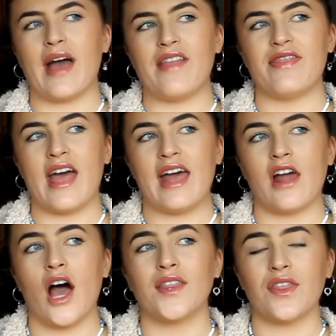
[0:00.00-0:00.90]
And
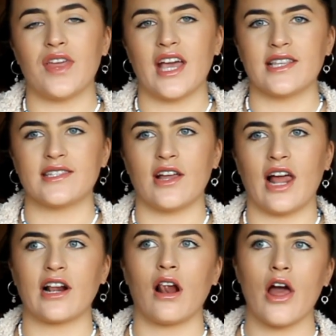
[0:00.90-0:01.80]
then other things, so
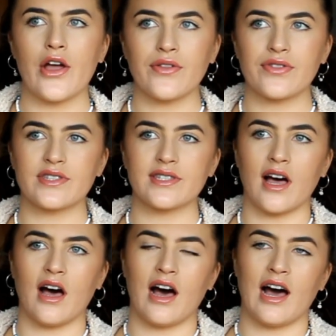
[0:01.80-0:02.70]
like clothes,
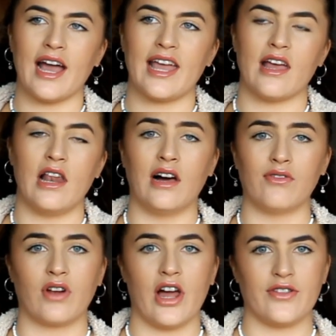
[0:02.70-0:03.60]
I
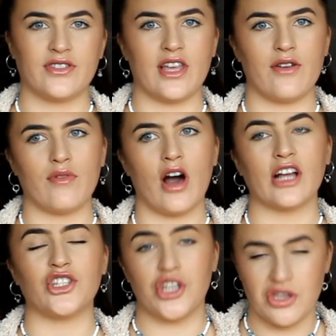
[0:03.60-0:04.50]
love clothes, so
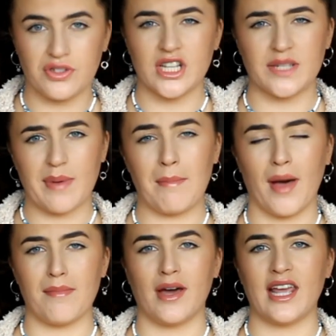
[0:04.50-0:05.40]
I choose to spend
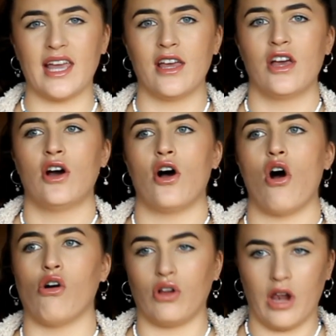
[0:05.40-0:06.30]
my money
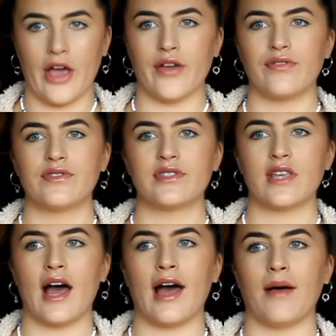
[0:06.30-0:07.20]
on
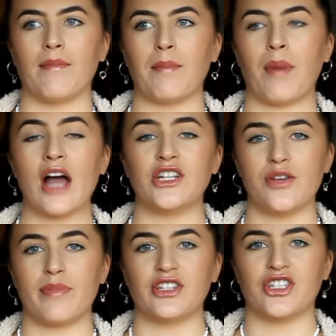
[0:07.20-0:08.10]
clothes, but I
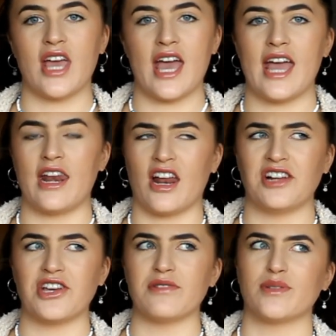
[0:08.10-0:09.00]
do budget it in.
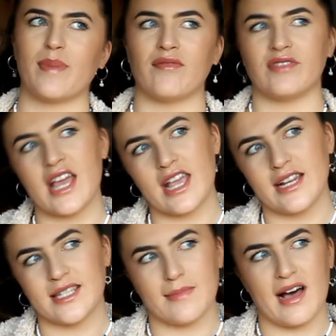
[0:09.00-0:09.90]
I don't spend
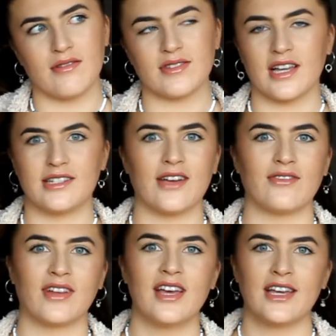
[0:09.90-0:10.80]
ridiculous amounts. I
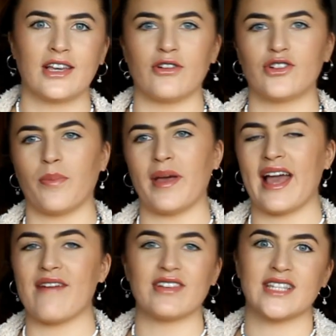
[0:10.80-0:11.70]
don't go
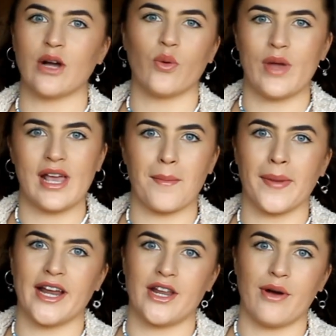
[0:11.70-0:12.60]
shopping every single week and
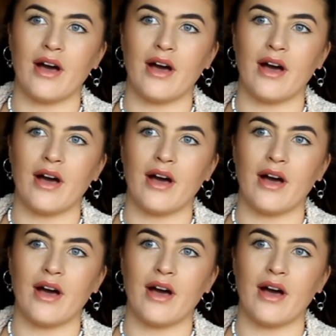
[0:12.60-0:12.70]
buy new